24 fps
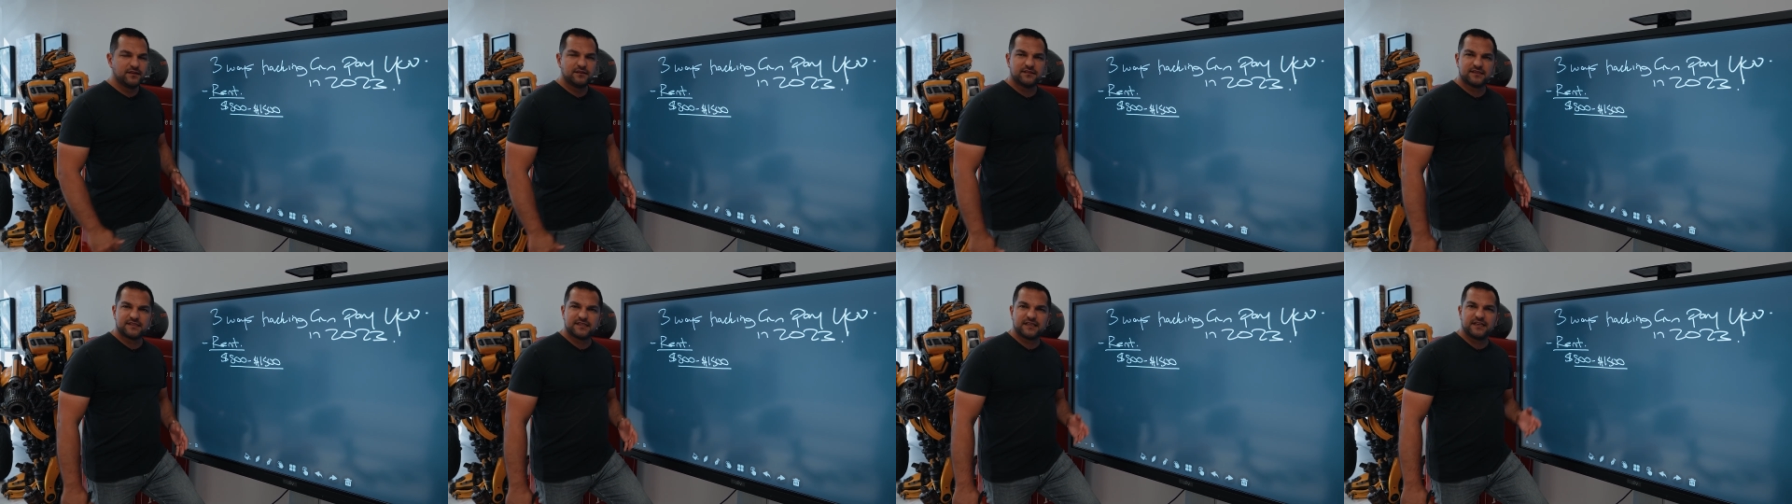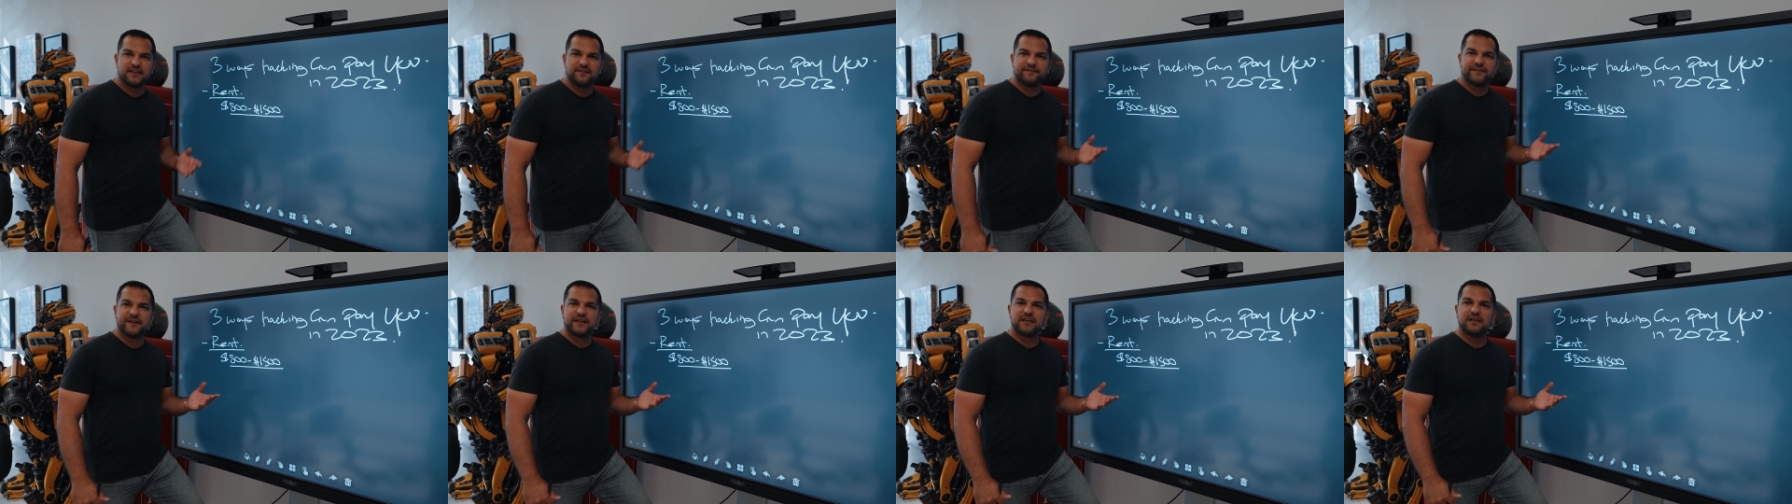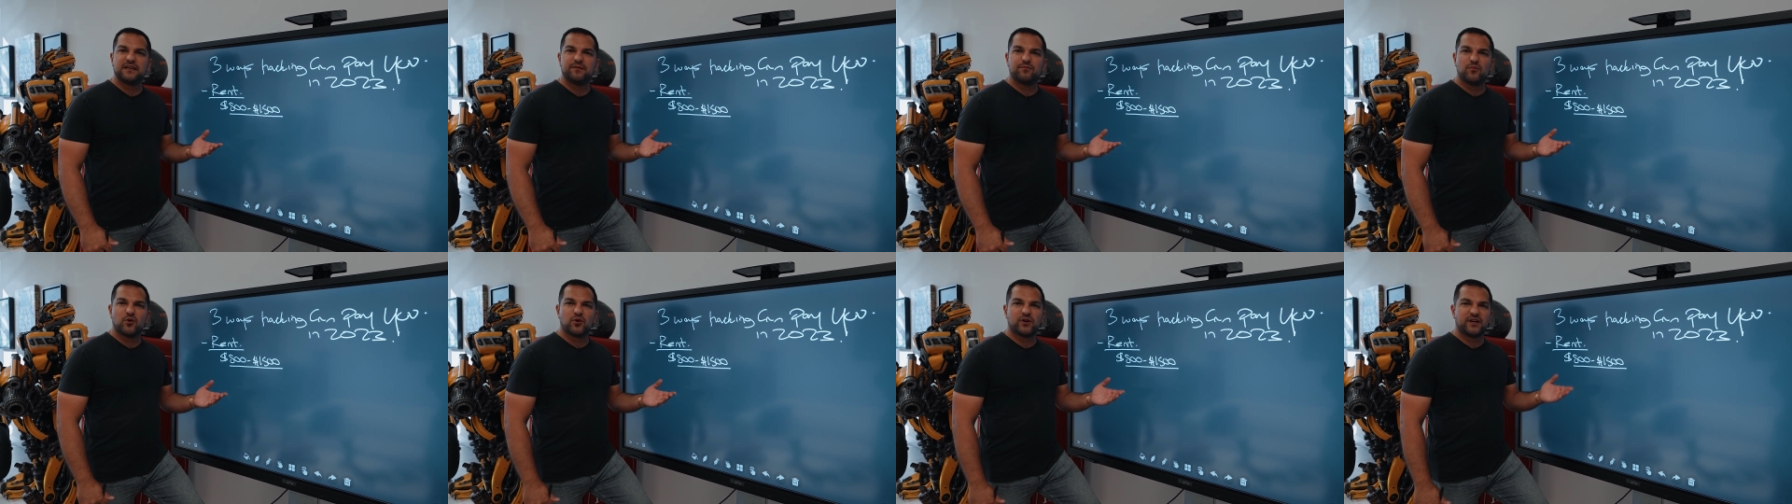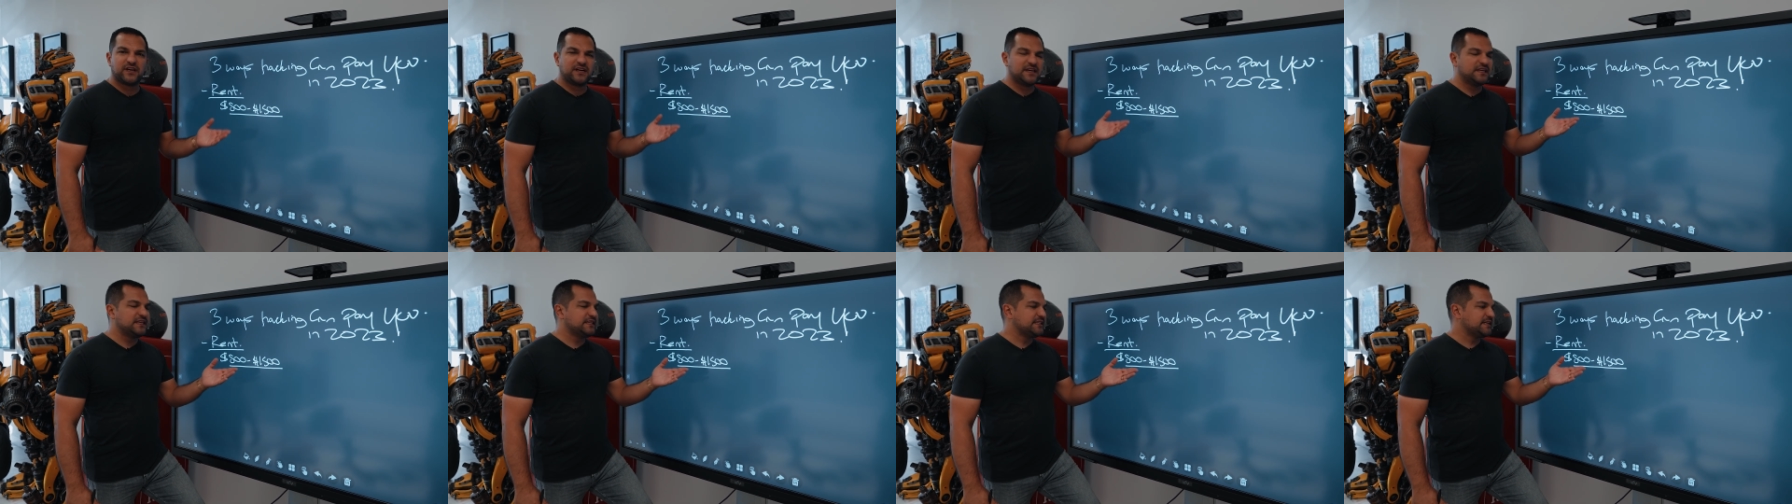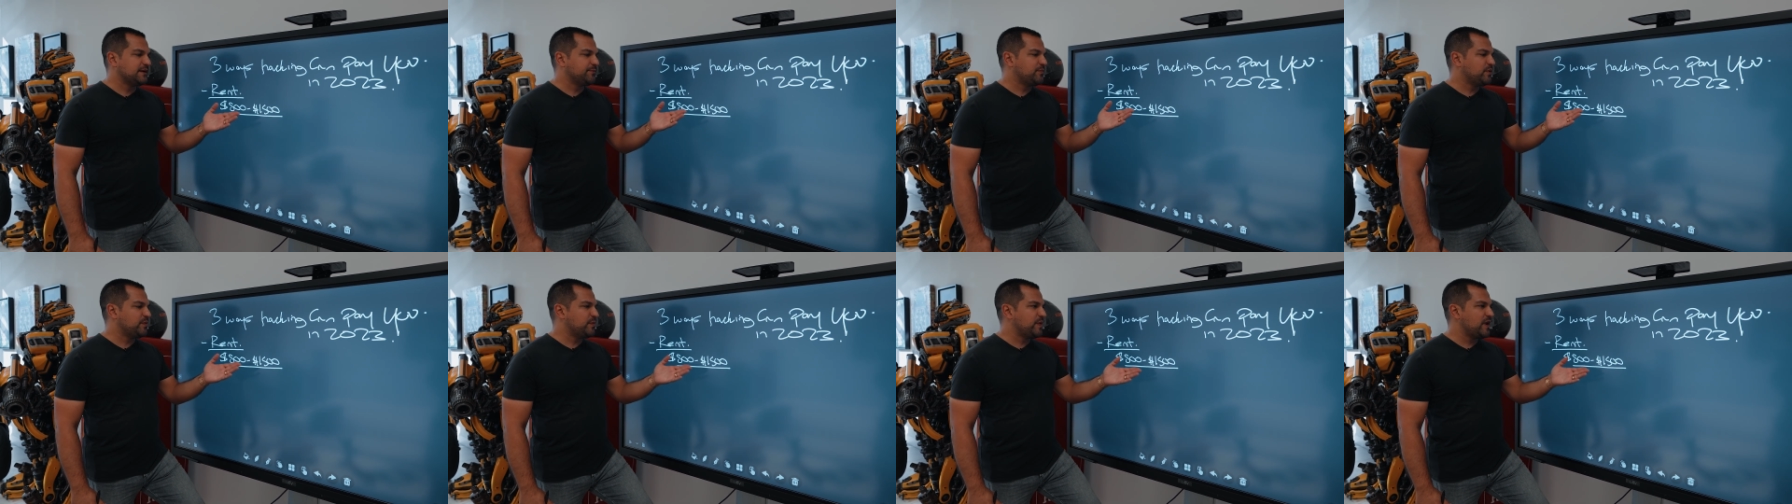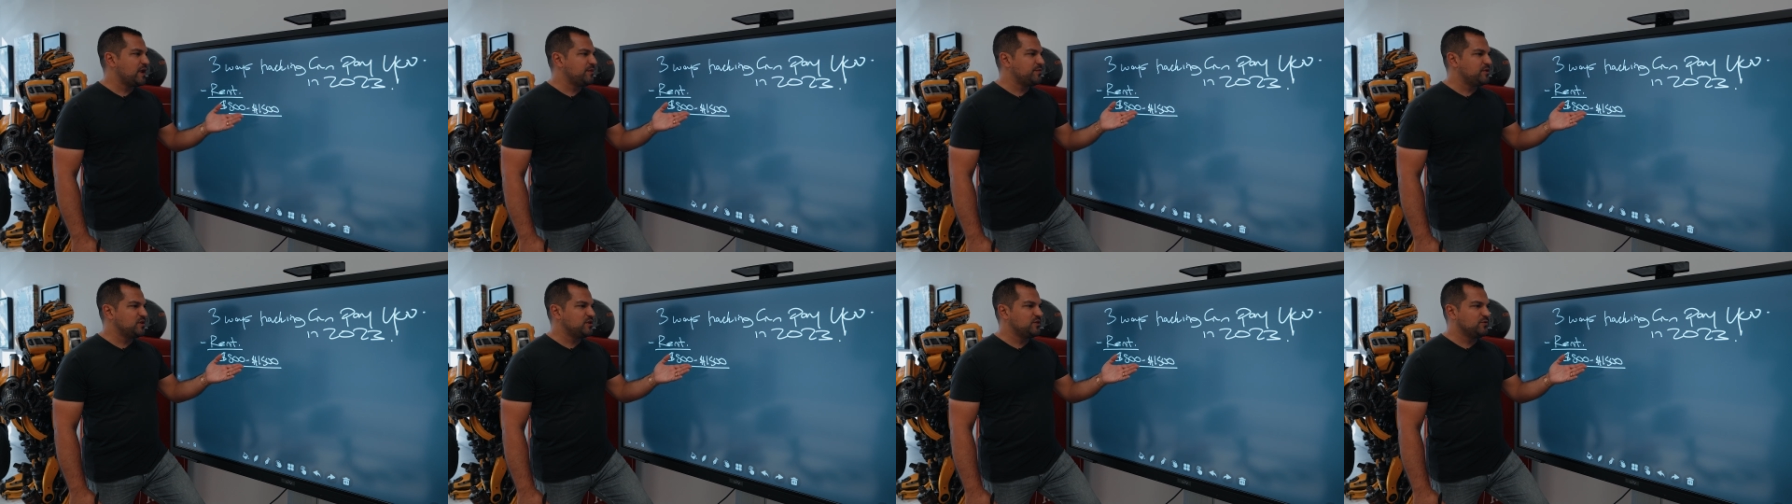significantly more than any type of
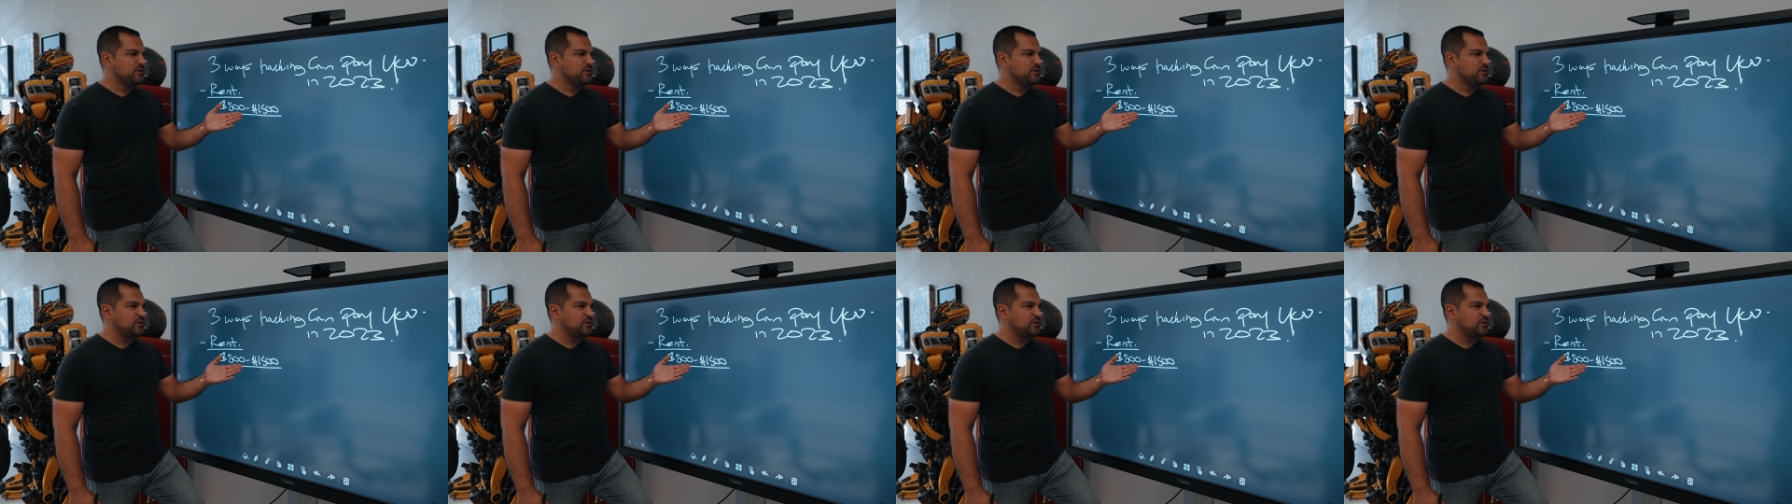payment